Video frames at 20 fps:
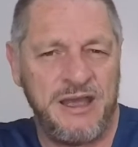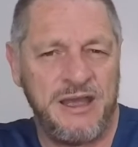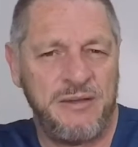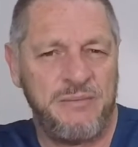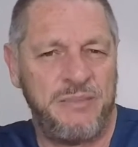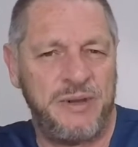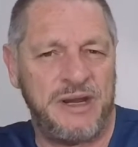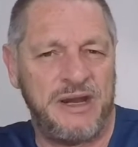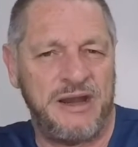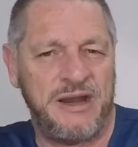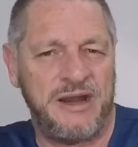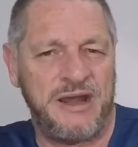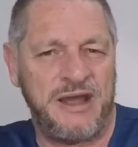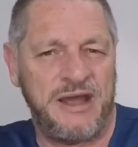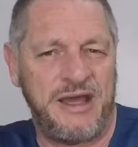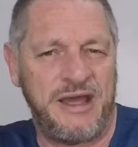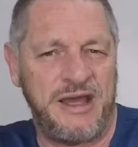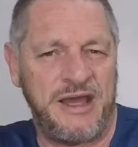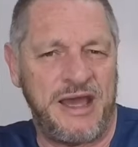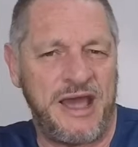But
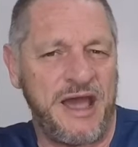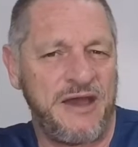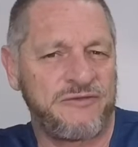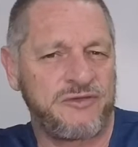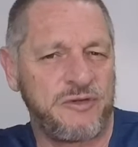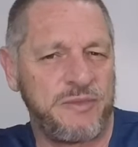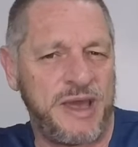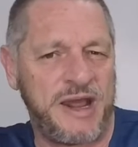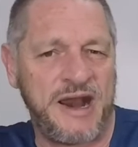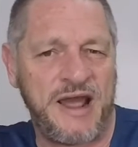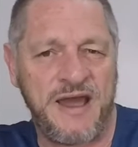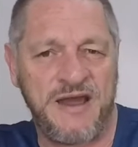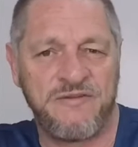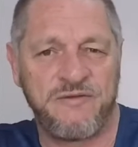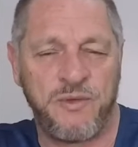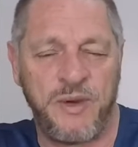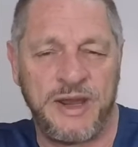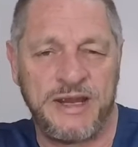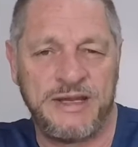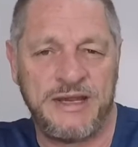after about
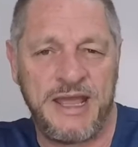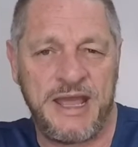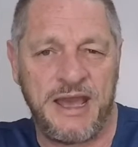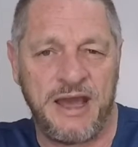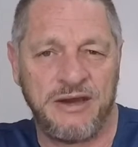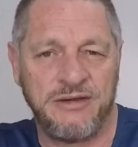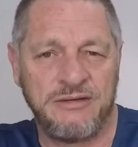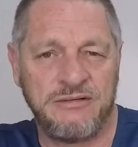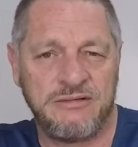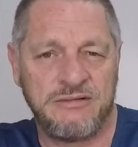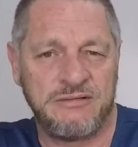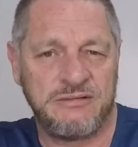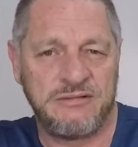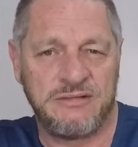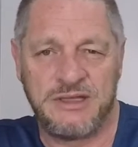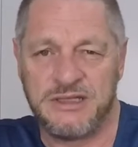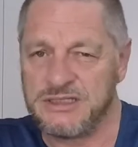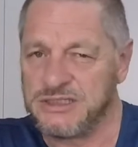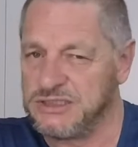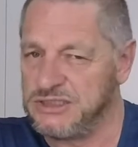halfway down,
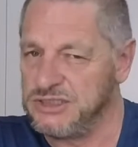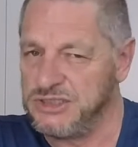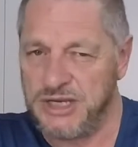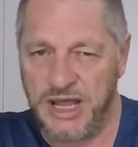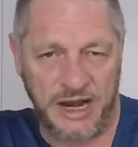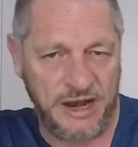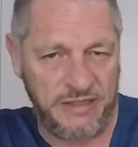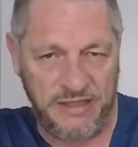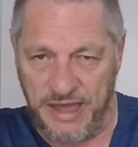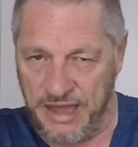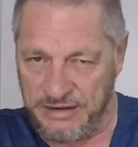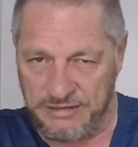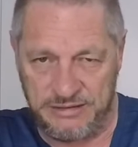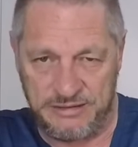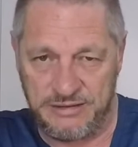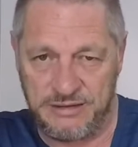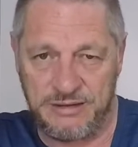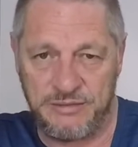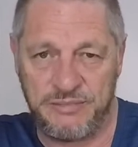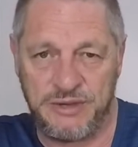there's none of that
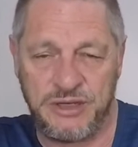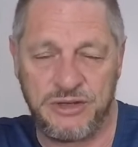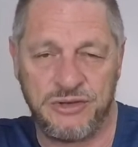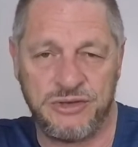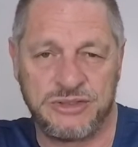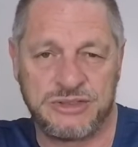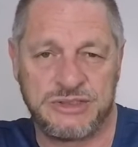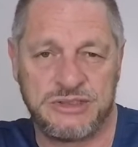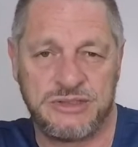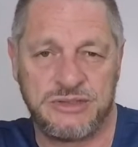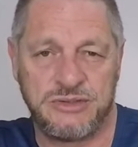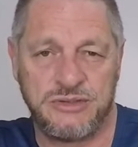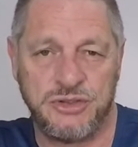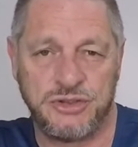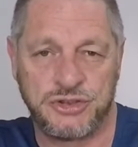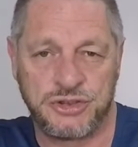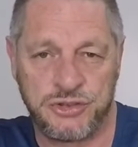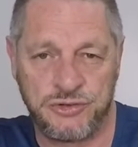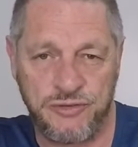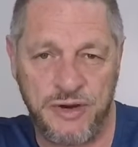because the
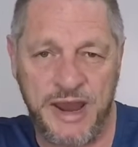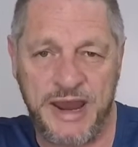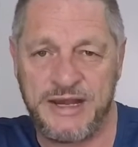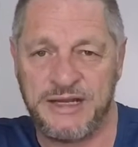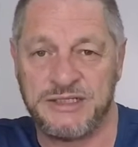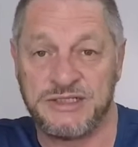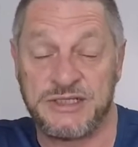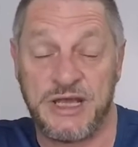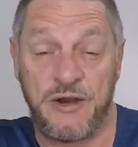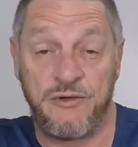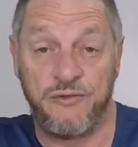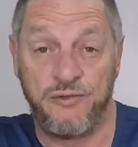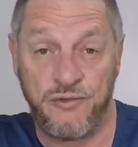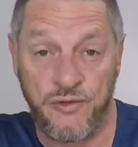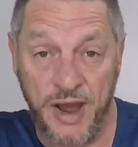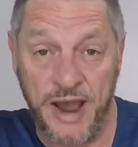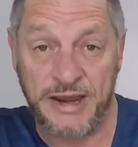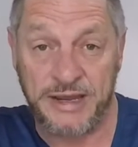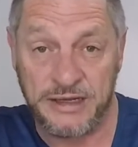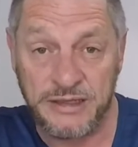terrain is that
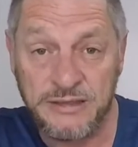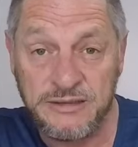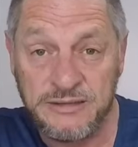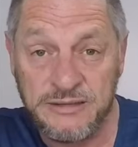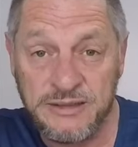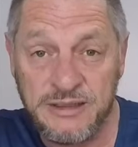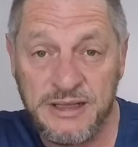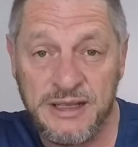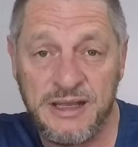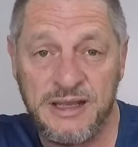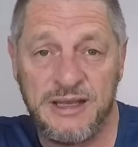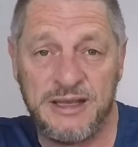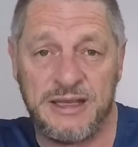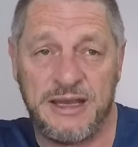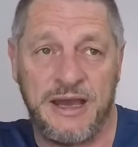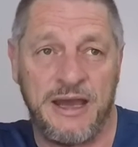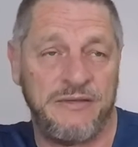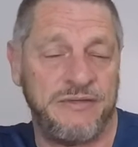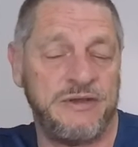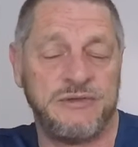rugged.
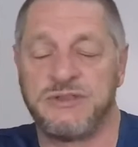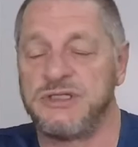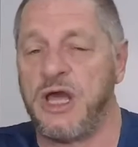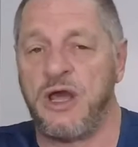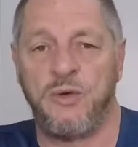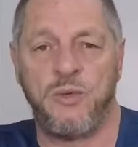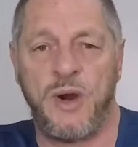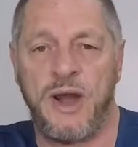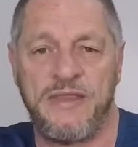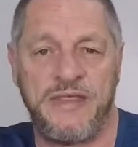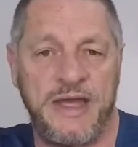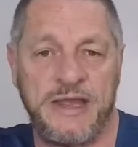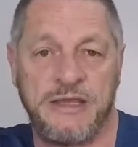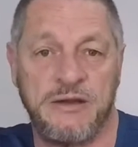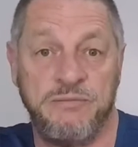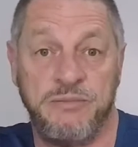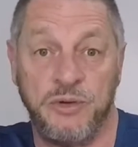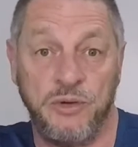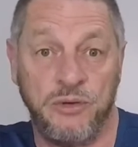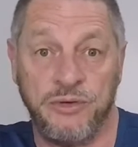There's no way they
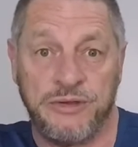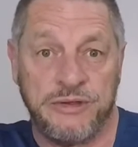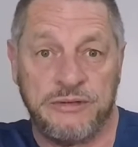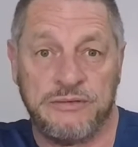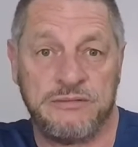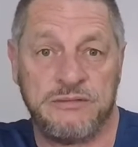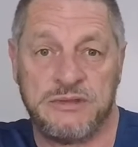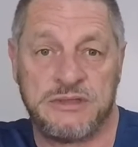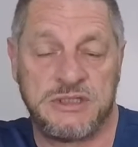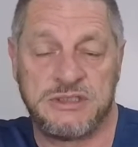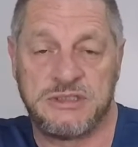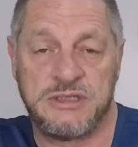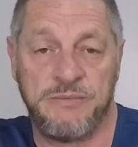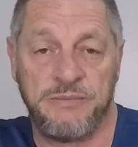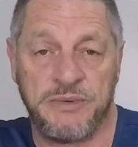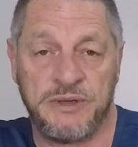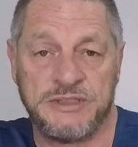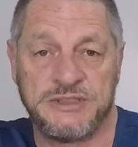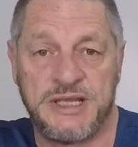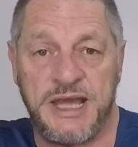could build it. It's as
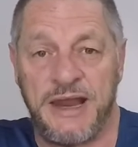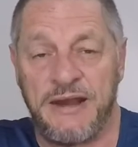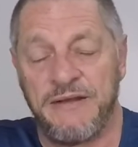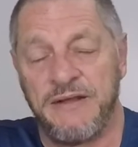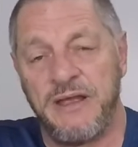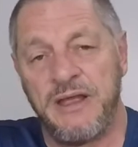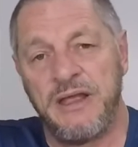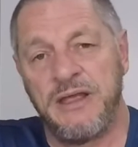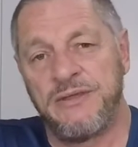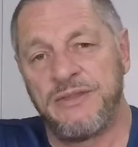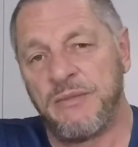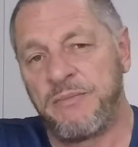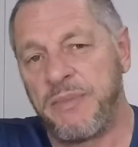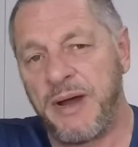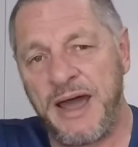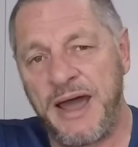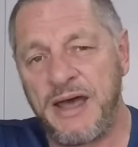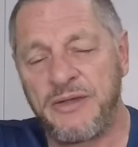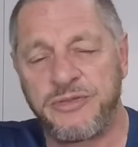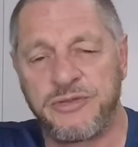simple as that. The
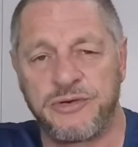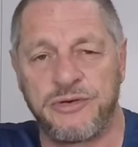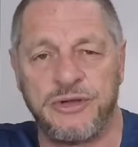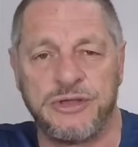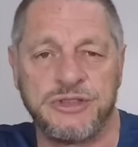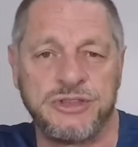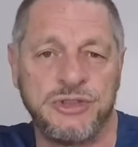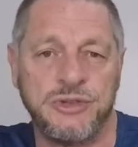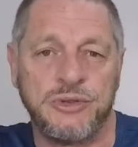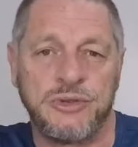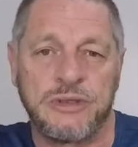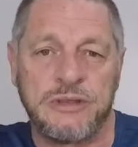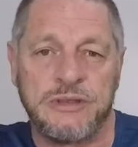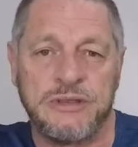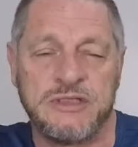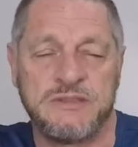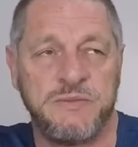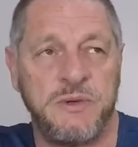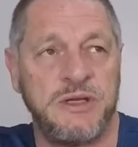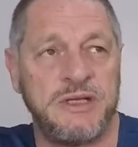path that I took
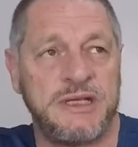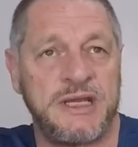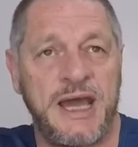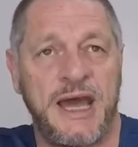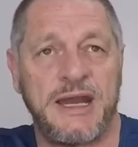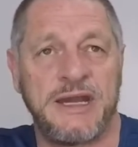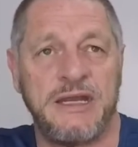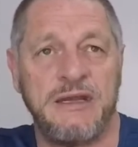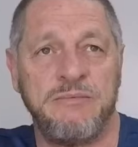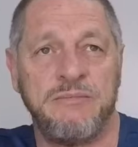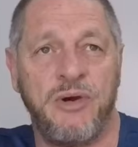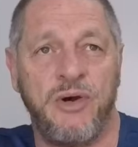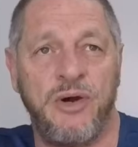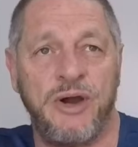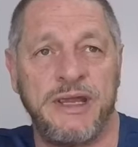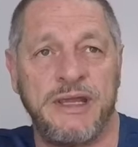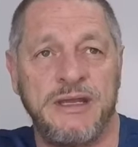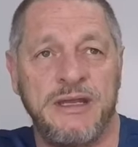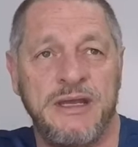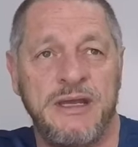has been cut in
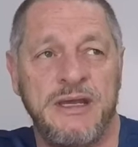by